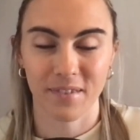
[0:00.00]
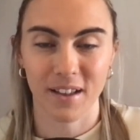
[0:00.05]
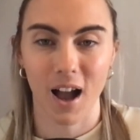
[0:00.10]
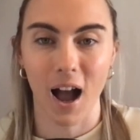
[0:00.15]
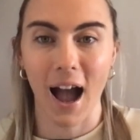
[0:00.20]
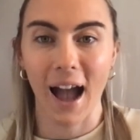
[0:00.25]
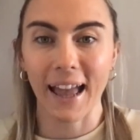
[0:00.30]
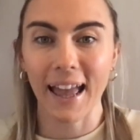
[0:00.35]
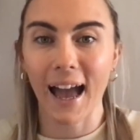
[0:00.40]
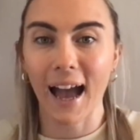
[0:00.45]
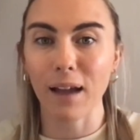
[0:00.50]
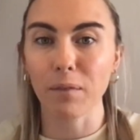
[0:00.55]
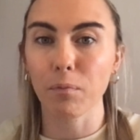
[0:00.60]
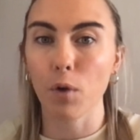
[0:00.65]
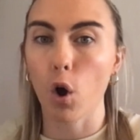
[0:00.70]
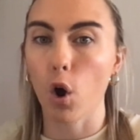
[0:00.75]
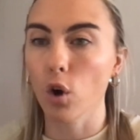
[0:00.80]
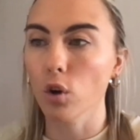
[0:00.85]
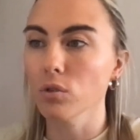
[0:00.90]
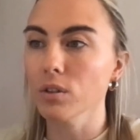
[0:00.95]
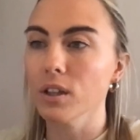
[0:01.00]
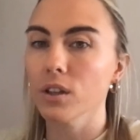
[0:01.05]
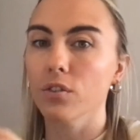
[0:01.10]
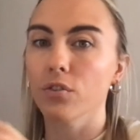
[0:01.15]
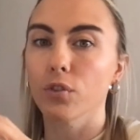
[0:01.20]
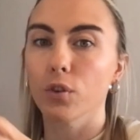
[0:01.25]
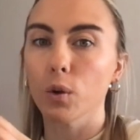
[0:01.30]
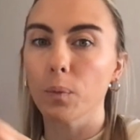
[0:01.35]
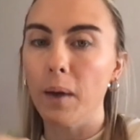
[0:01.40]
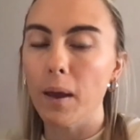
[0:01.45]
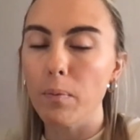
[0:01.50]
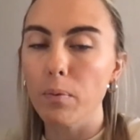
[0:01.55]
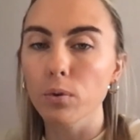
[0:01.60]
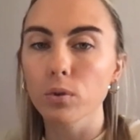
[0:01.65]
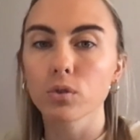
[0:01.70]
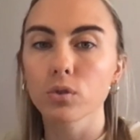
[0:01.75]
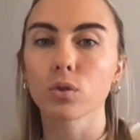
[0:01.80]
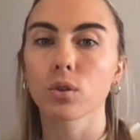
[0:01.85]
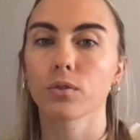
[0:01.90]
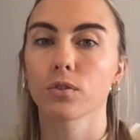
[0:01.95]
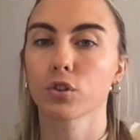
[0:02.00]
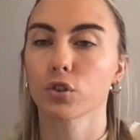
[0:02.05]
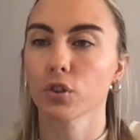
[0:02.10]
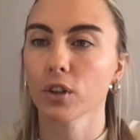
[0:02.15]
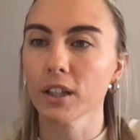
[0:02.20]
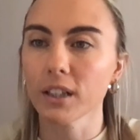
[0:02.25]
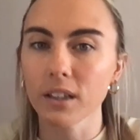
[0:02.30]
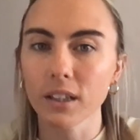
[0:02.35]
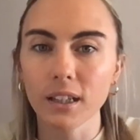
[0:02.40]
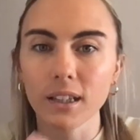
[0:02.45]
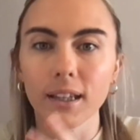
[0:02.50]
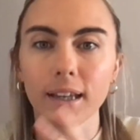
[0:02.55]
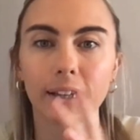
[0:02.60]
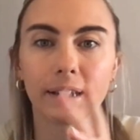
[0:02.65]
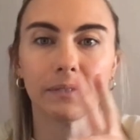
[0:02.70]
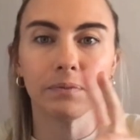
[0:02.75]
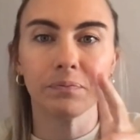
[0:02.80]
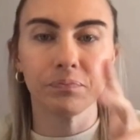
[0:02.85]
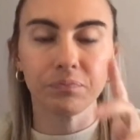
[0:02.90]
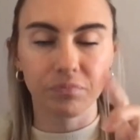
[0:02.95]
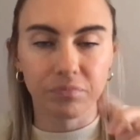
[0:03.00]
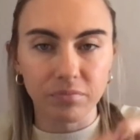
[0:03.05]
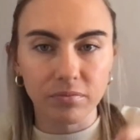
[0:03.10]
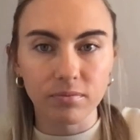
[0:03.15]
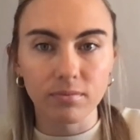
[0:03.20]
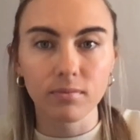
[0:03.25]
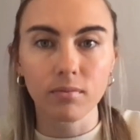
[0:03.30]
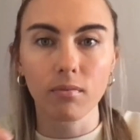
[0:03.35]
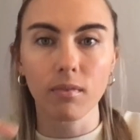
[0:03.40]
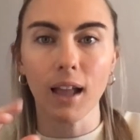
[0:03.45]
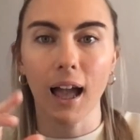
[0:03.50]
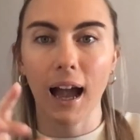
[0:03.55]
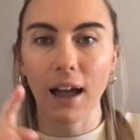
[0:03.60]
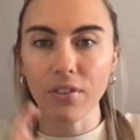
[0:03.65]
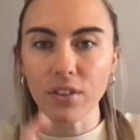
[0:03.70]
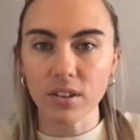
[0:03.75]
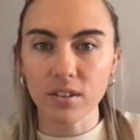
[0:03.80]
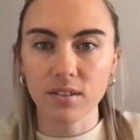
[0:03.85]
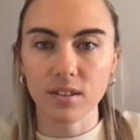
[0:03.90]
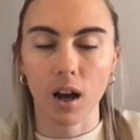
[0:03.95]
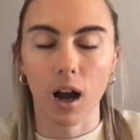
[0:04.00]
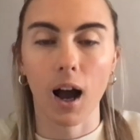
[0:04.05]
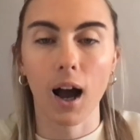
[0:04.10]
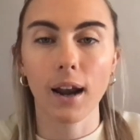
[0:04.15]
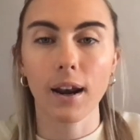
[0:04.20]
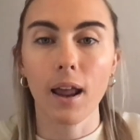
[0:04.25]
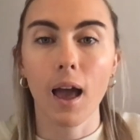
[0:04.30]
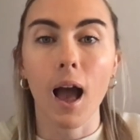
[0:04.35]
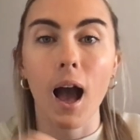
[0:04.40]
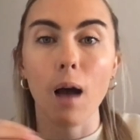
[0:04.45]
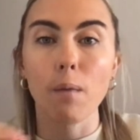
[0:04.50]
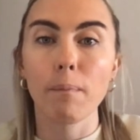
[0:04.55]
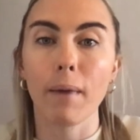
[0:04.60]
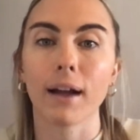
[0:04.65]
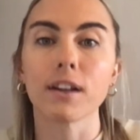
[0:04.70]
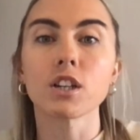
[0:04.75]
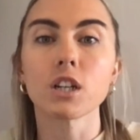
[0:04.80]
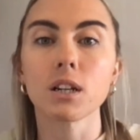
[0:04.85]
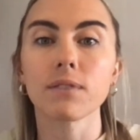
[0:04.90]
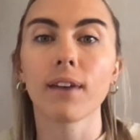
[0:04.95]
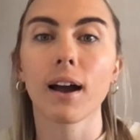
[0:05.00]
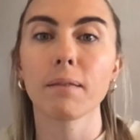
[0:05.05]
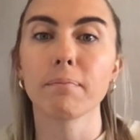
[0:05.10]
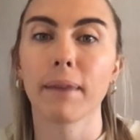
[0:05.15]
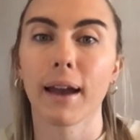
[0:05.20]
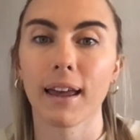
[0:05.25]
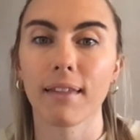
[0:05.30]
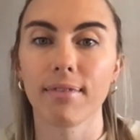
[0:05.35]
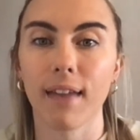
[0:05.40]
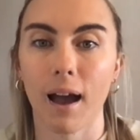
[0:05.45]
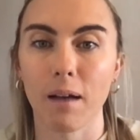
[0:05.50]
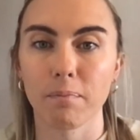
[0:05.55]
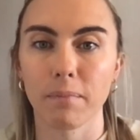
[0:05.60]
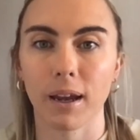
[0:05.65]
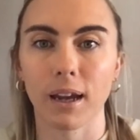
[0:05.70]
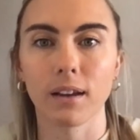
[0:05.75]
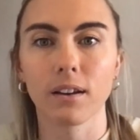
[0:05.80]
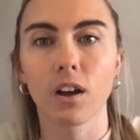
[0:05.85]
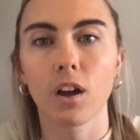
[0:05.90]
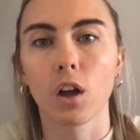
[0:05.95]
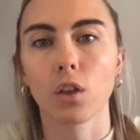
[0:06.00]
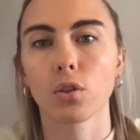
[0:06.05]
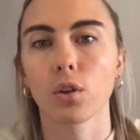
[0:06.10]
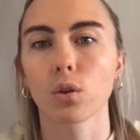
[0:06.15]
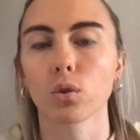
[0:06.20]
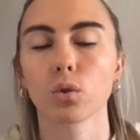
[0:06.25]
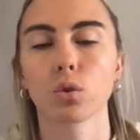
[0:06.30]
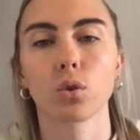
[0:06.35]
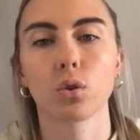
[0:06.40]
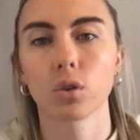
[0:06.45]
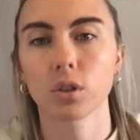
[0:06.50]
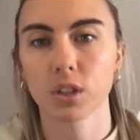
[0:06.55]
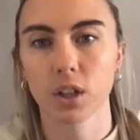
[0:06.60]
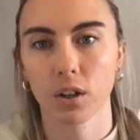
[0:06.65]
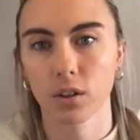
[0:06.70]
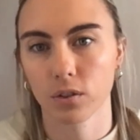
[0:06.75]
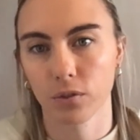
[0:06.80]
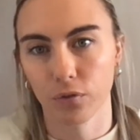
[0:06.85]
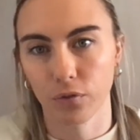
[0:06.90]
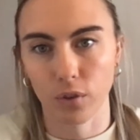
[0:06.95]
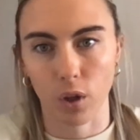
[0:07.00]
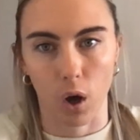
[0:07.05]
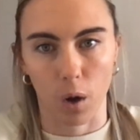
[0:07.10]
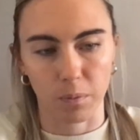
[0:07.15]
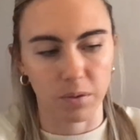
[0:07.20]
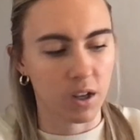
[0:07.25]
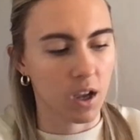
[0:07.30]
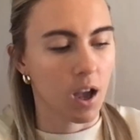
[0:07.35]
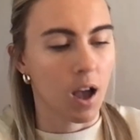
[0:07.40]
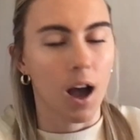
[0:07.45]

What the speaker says: I had only a few people sort of trickling in at the start. Imagine if I made that mean the launch has flopped.